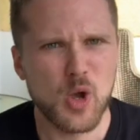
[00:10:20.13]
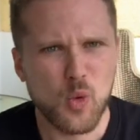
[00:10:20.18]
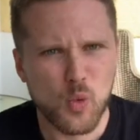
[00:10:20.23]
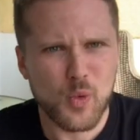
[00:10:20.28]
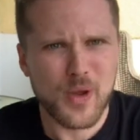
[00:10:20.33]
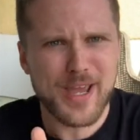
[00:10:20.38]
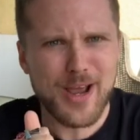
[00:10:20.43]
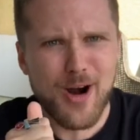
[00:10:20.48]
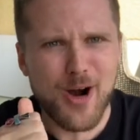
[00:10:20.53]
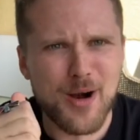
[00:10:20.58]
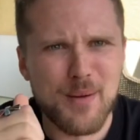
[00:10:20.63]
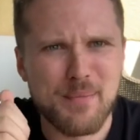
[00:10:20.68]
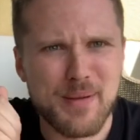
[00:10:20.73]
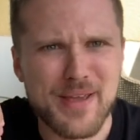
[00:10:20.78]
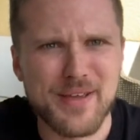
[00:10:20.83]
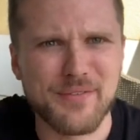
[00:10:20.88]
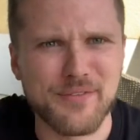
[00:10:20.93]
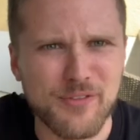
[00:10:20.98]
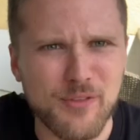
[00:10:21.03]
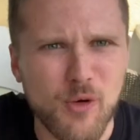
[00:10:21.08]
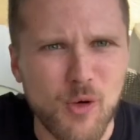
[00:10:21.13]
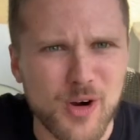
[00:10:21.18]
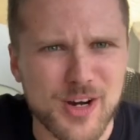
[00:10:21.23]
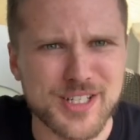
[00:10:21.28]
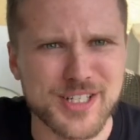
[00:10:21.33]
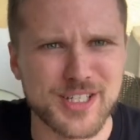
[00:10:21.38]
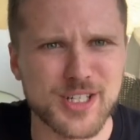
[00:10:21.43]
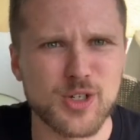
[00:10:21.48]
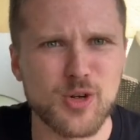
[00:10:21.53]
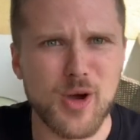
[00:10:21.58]
we are being
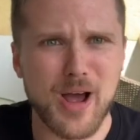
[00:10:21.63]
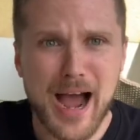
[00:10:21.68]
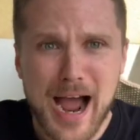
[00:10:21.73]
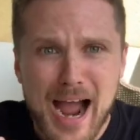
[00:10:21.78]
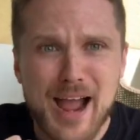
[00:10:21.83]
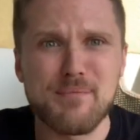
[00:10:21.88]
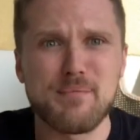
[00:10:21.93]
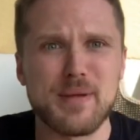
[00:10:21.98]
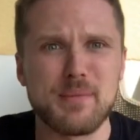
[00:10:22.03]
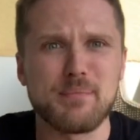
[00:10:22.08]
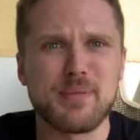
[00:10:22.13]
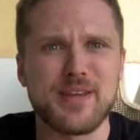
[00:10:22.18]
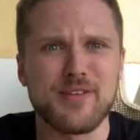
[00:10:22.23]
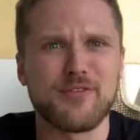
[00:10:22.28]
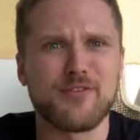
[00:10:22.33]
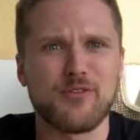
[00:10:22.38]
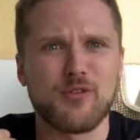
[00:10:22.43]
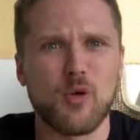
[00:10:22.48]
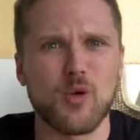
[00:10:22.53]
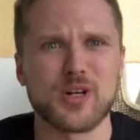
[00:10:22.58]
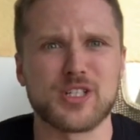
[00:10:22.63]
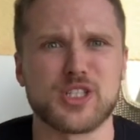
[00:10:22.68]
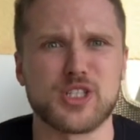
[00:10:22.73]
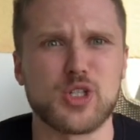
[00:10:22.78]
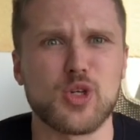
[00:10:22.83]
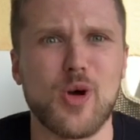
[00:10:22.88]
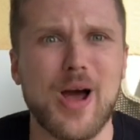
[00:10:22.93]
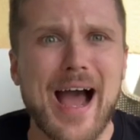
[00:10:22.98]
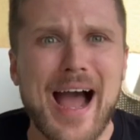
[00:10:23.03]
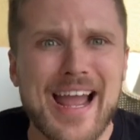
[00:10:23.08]
forced to do it. I've been being forced to do it.